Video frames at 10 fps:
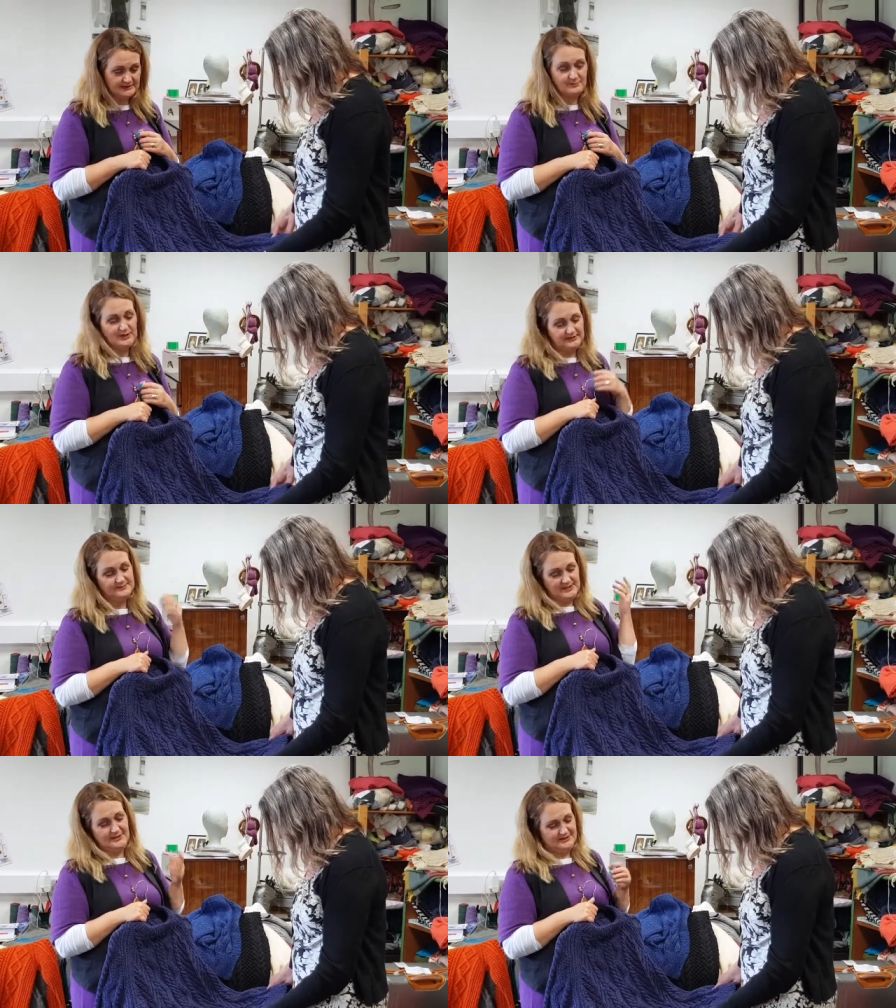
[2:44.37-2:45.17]
He believes
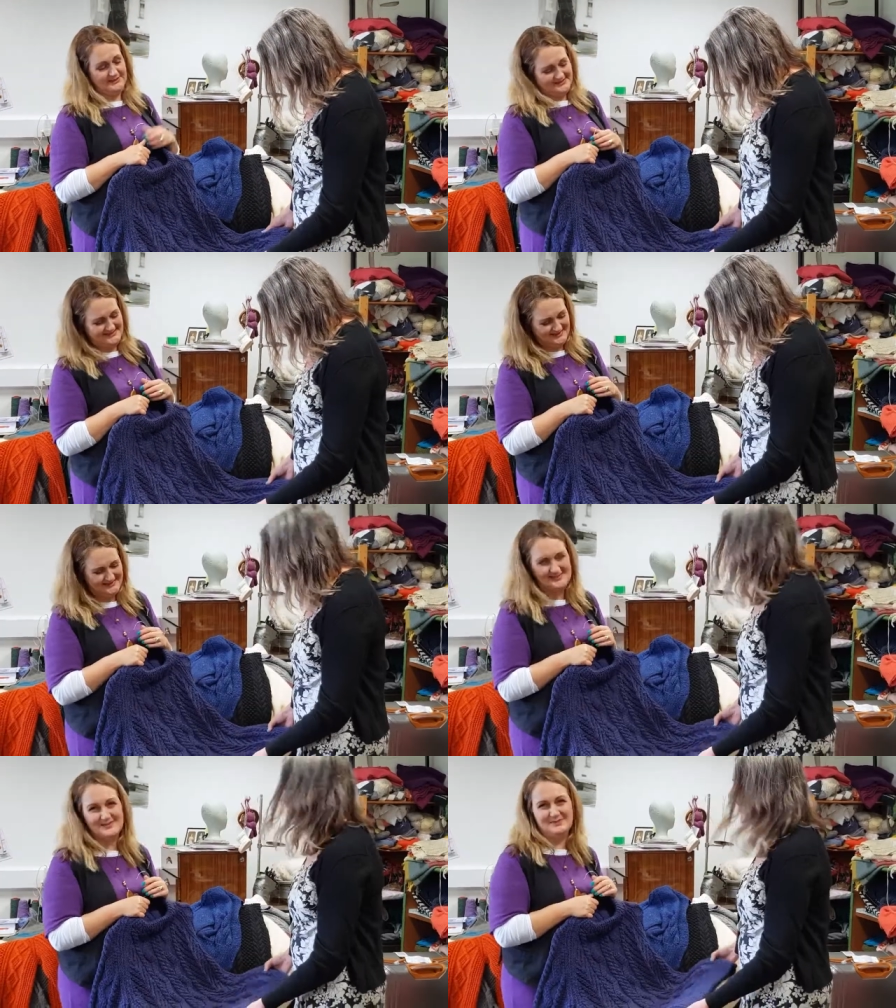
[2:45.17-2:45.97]
me now at this
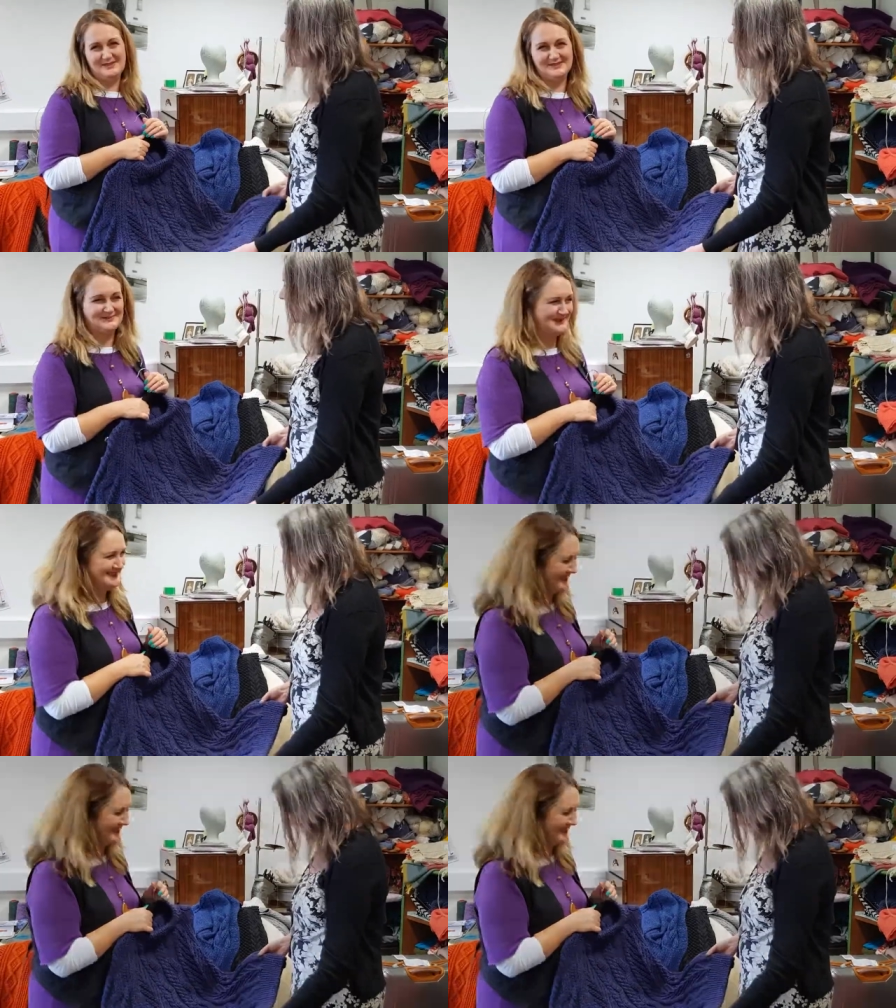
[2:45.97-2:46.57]
stage. He believes me.